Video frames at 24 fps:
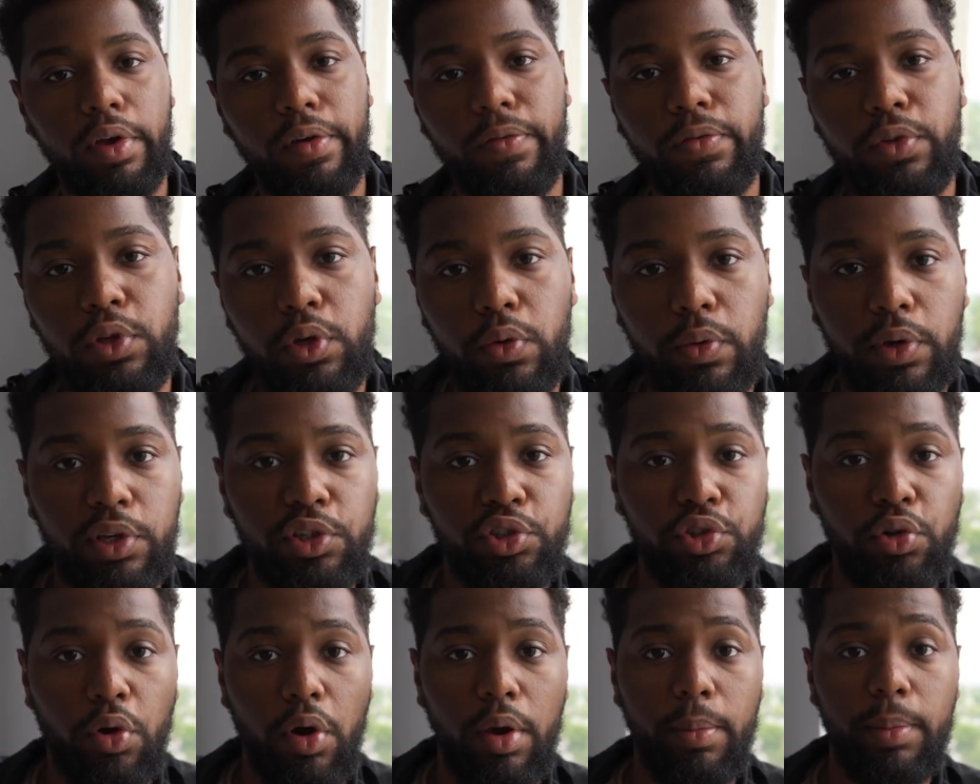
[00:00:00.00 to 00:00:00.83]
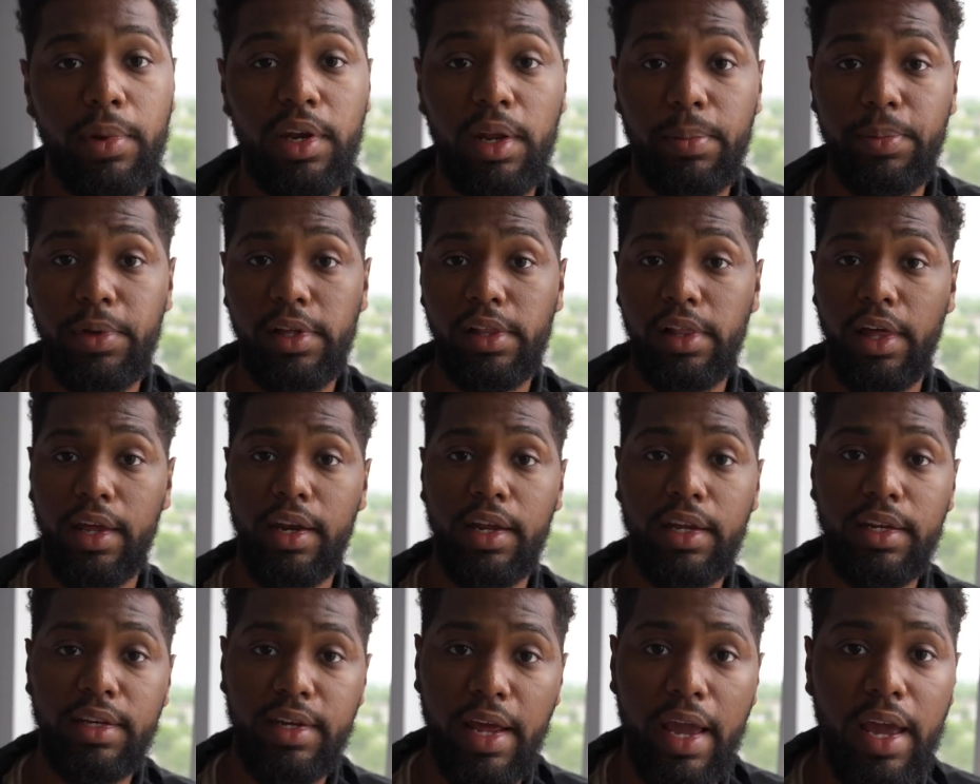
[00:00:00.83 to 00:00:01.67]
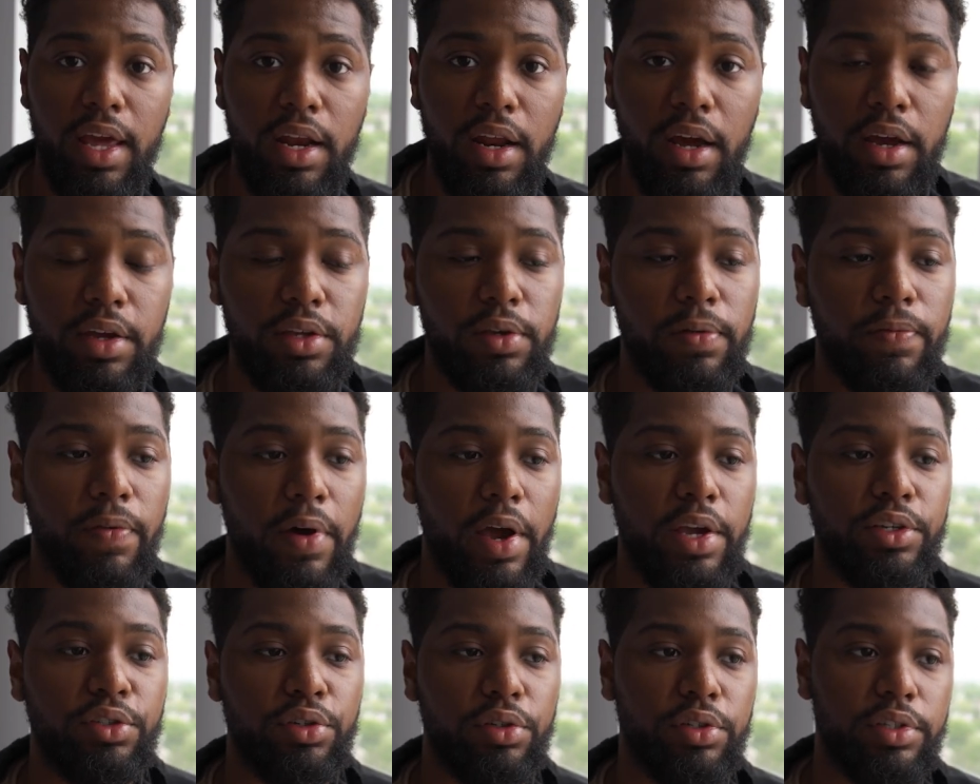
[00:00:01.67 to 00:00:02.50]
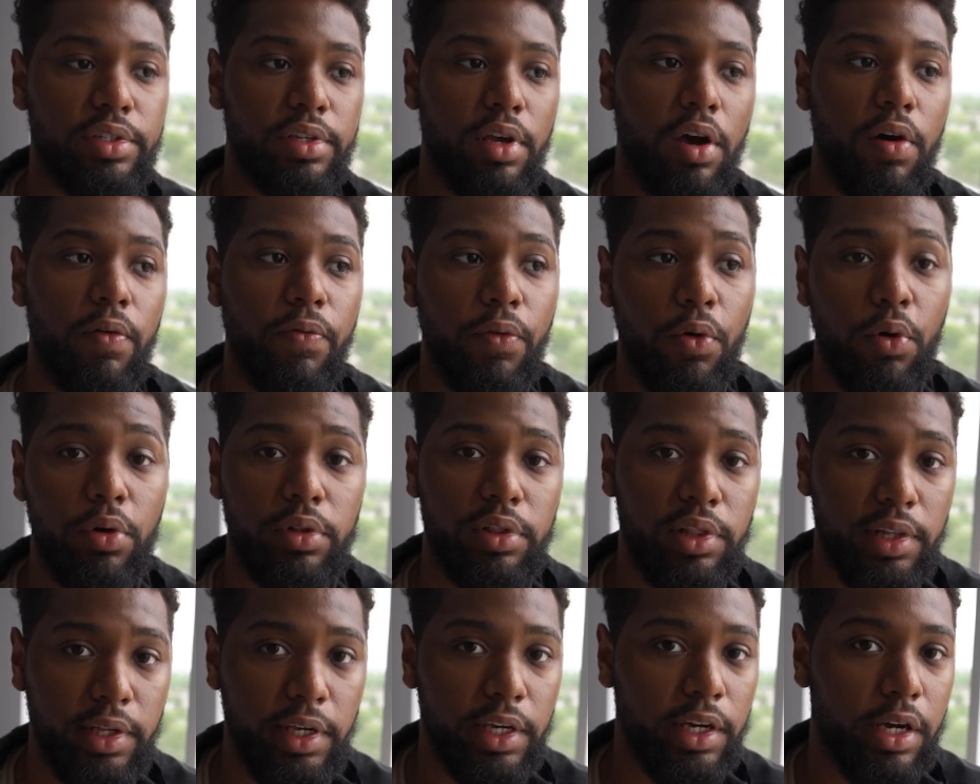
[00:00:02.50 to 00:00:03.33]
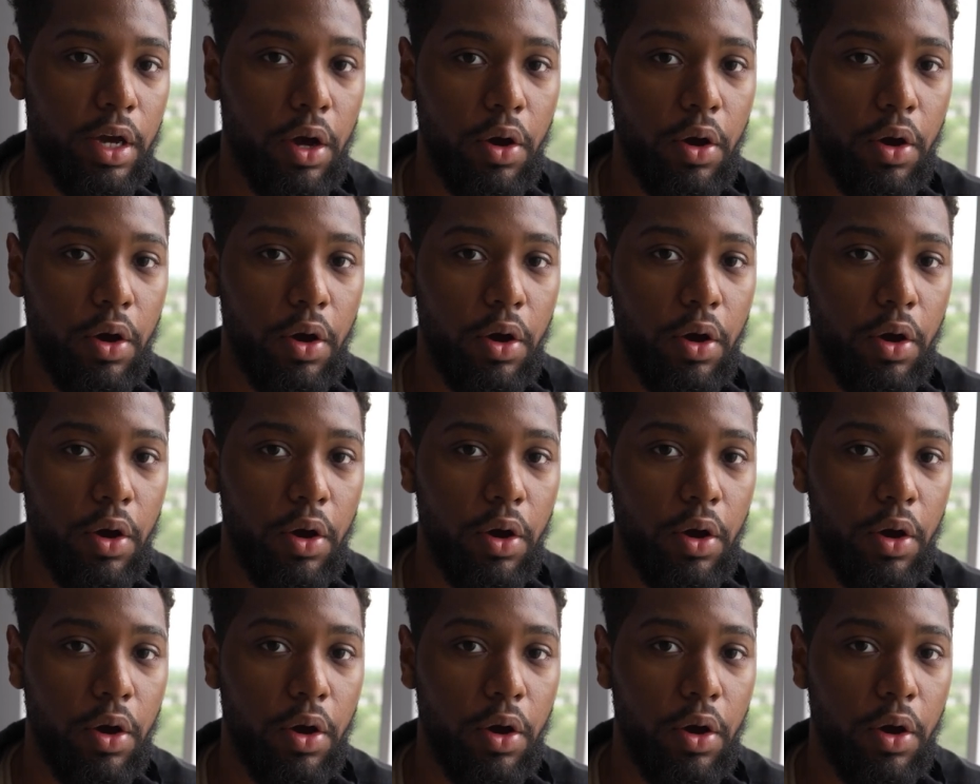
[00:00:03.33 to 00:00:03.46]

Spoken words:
if you enjoy manipulating data, you find yourself on leak